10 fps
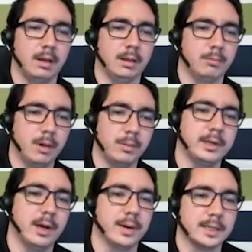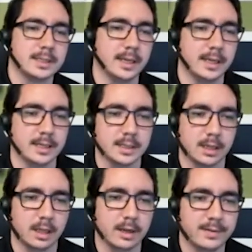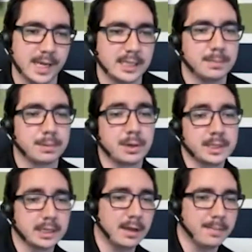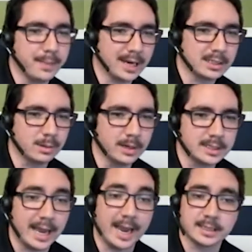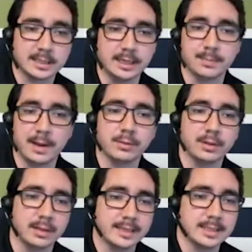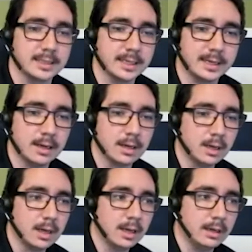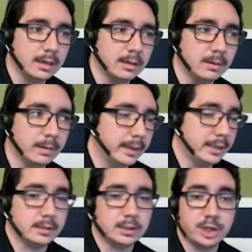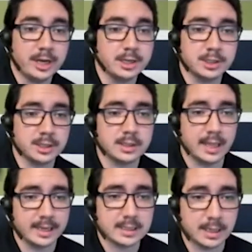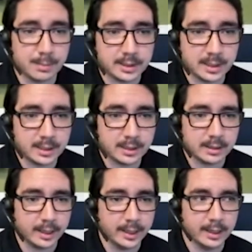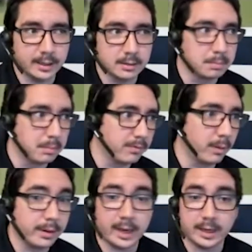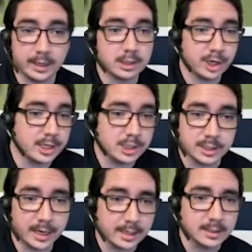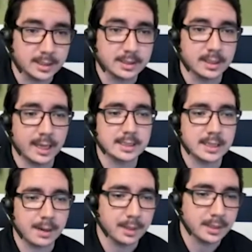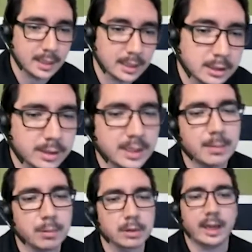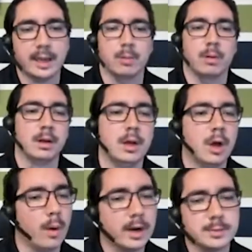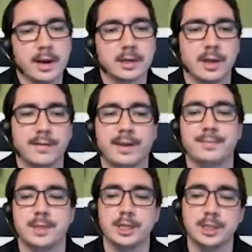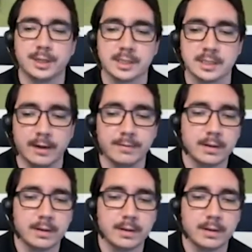what we notice is a lot of the IT pros that come back to us asking about the licensing, it changed since the last time they did it, and before that, it changed again since the last time they did it. So they keep wondering, hey, why does Microsoft keep changing this stuff?